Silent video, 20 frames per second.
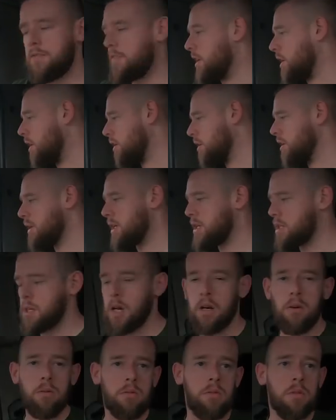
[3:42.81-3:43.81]
all on this
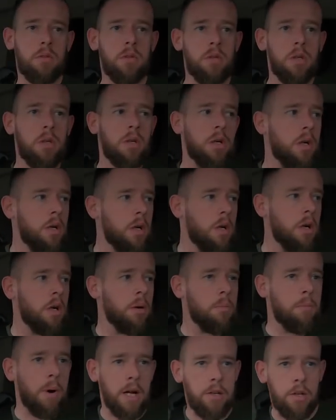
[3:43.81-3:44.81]
channel.
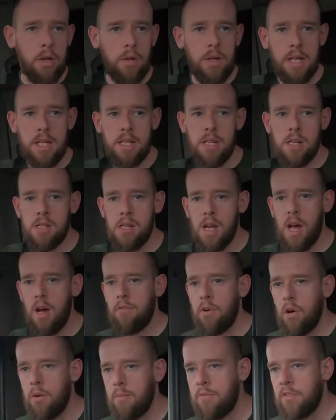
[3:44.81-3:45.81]
But I do need to save
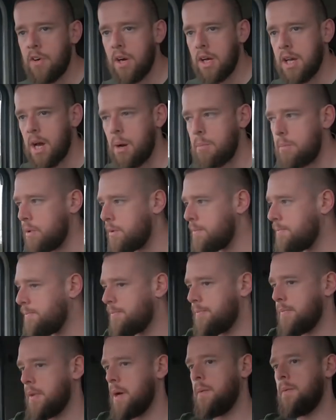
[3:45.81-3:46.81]
up for a camera.
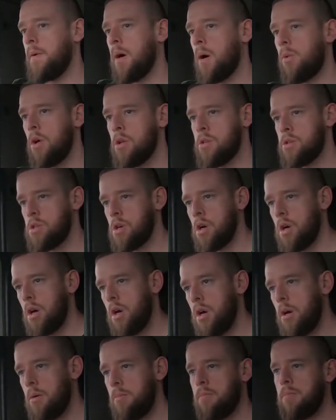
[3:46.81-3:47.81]
I want
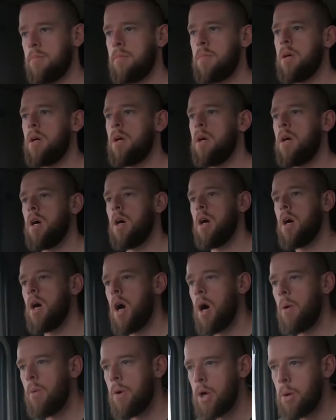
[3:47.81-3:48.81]
a
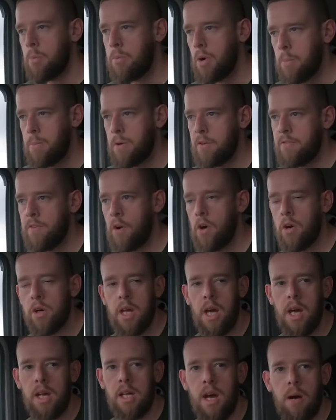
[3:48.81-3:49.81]
proper
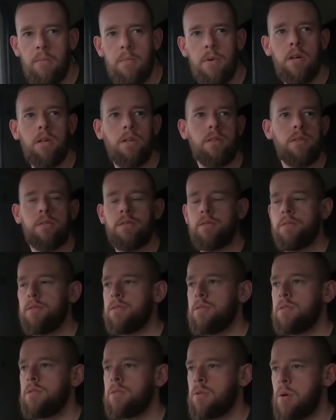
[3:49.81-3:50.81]
4K camera,
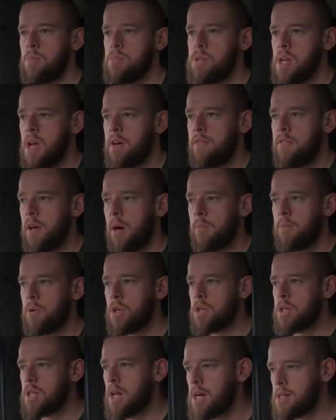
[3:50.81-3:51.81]
so I'm going
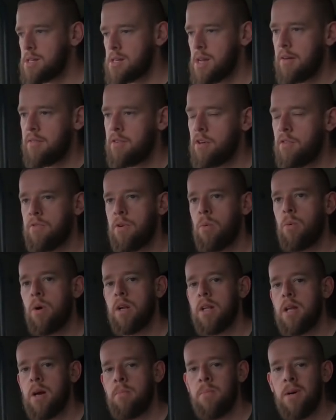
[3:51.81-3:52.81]
to start saving up for one
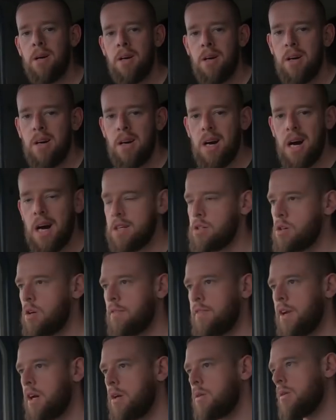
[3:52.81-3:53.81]
of them as of
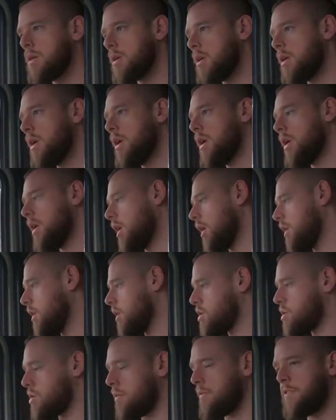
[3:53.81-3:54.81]
now. And
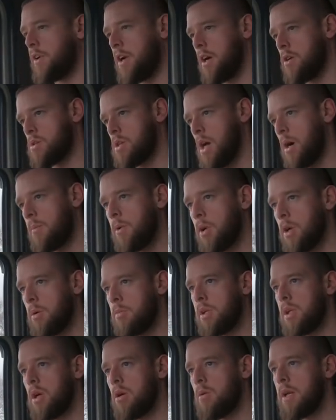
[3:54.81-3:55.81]
there's something else that I'm going to be
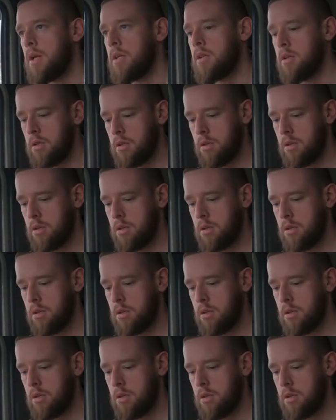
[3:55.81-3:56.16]
doing